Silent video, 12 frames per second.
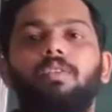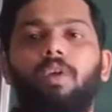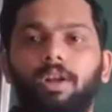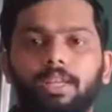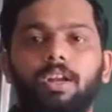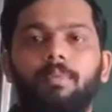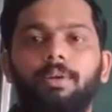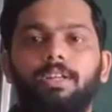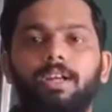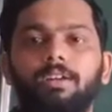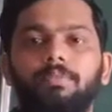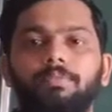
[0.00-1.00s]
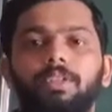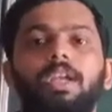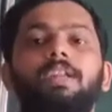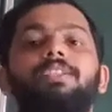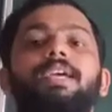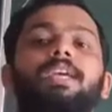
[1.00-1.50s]
1 kilometer.
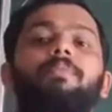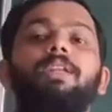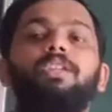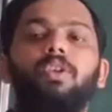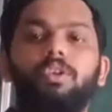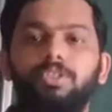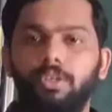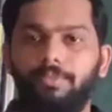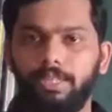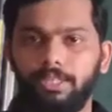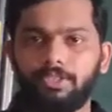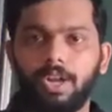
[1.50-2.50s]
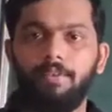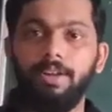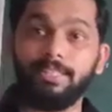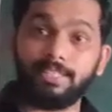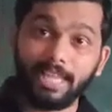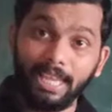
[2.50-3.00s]
In second minute also it is
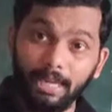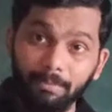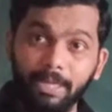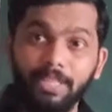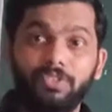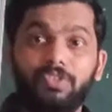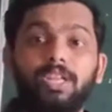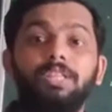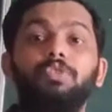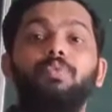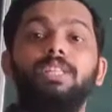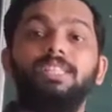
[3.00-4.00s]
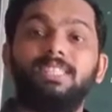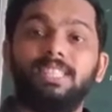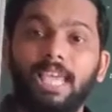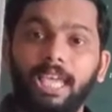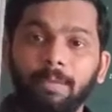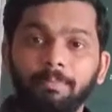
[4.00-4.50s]
traveling same distance with the
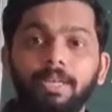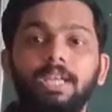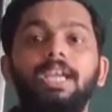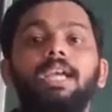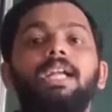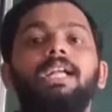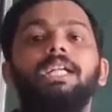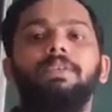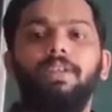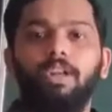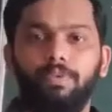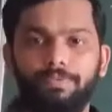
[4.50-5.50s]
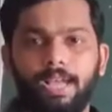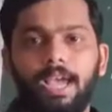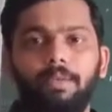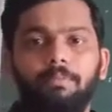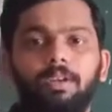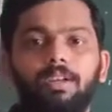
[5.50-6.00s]
same interval of
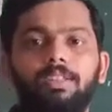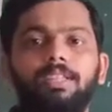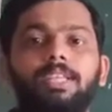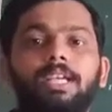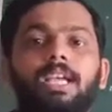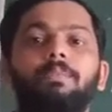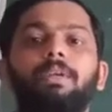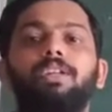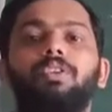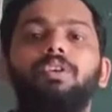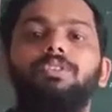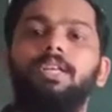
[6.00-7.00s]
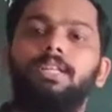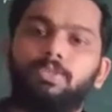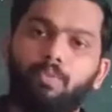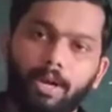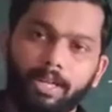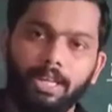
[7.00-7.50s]
time. The second minute also it is
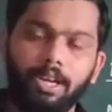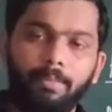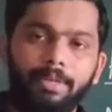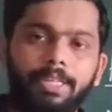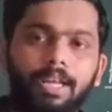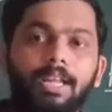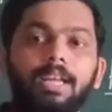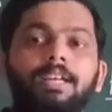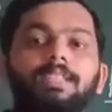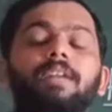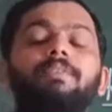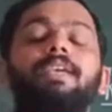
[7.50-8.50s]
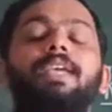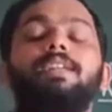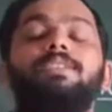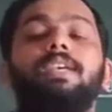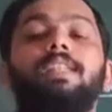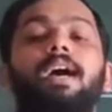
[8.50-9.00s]
1 kilometer. Then we can
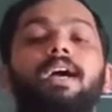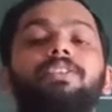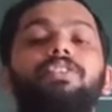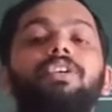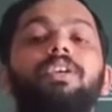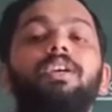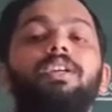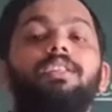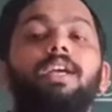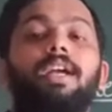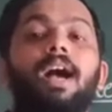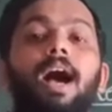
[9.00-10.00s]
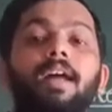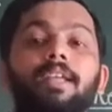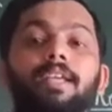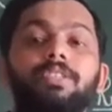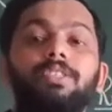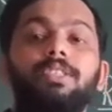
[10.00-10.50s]
say that the car
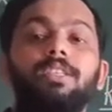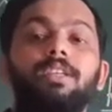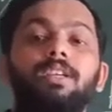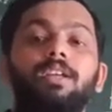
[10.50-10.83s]
is